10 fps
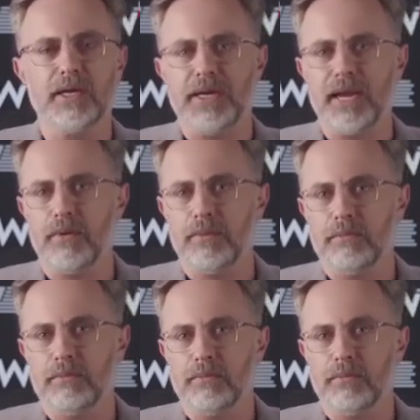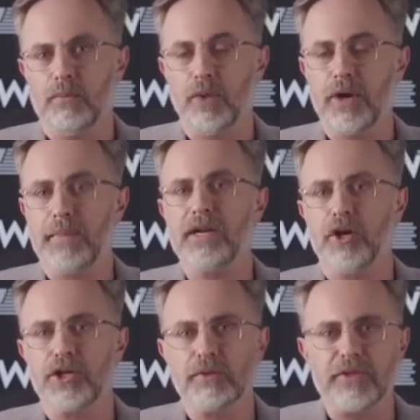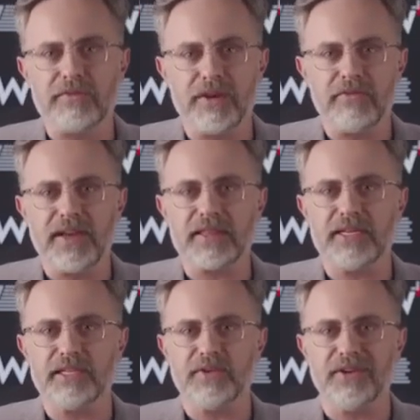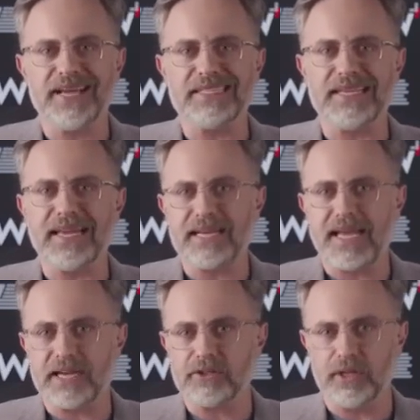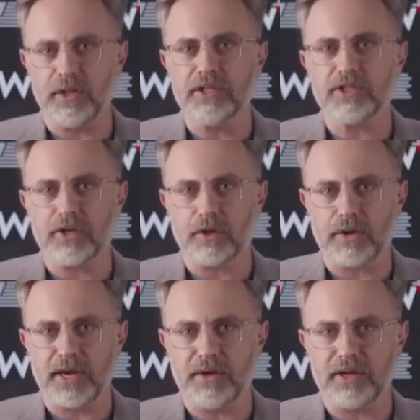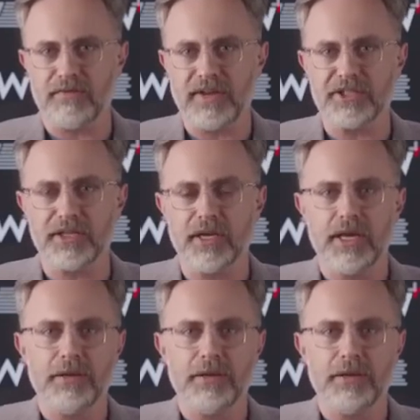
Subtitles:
Now, one might argue that the very fact that Israel has yet to actually launch their ground invasion